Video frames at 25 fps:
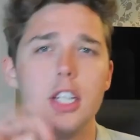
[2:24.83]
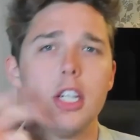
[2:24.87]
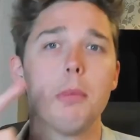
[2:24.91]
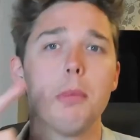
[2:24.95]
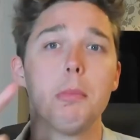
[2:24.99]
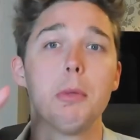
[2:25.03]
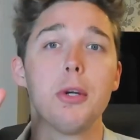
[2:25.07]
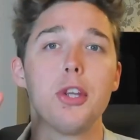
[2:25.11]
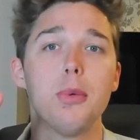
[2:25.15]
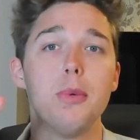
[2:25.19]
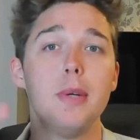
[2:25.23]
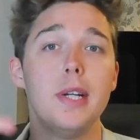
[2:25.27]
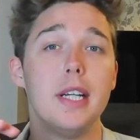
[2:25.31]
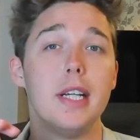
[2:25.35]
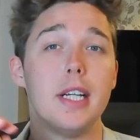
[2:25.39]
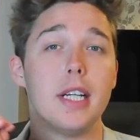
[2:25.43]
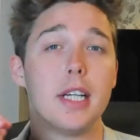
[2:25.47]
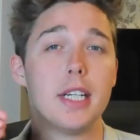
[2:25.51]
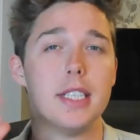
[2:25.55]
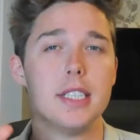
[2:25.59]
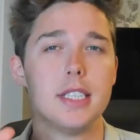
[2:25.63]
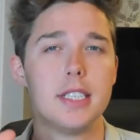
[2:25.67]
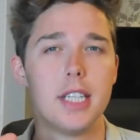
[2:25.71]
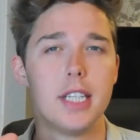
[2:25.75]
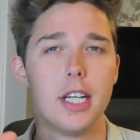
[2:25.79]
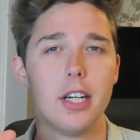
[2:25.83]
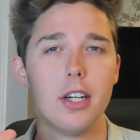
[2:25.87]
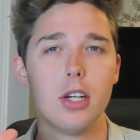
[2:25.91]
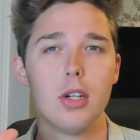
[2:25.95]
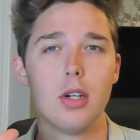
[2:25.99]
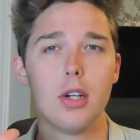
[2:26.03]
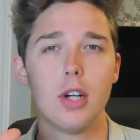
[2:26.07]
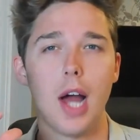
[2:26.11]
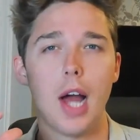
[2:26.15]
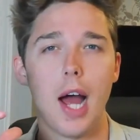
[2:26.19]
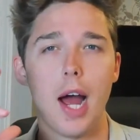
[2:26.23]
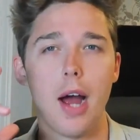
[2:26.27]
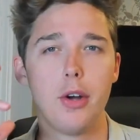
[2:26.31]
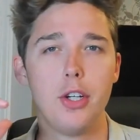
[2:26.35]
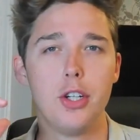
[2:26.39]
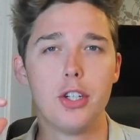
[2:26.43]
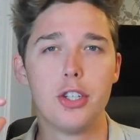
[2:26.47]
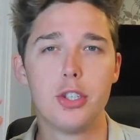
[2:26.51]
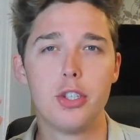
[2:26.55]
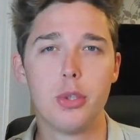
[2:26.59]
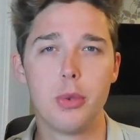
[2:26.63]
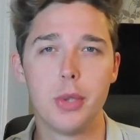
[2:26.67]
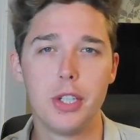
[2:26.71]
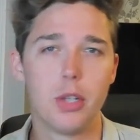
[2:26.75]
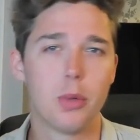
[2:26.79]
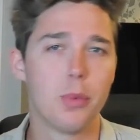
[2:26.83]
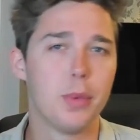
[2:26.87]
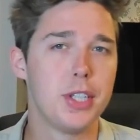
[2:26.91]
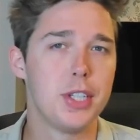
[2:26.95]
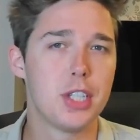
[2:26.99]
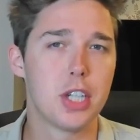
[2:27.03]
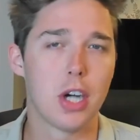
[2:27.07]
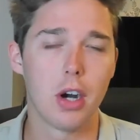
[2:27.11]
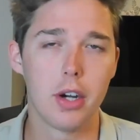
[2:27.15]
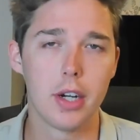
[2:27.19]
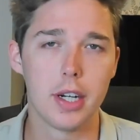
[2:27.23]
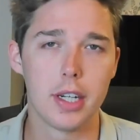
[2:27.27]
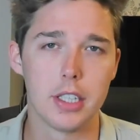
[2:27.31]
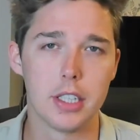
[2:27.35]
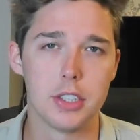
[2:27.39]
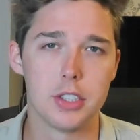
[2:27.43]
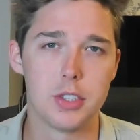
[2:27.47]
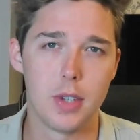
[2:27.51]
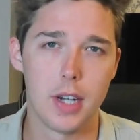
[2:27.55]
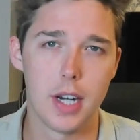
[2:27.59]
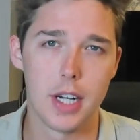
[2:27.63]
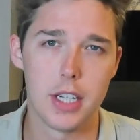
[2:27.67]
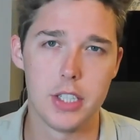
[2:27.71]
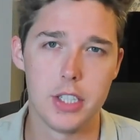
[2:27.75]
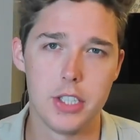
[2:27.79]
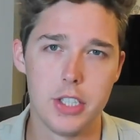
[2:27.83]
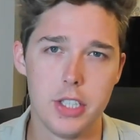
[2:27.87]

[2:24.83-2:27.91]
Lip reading: Number 3, consider how you're doing your retargeting strategy.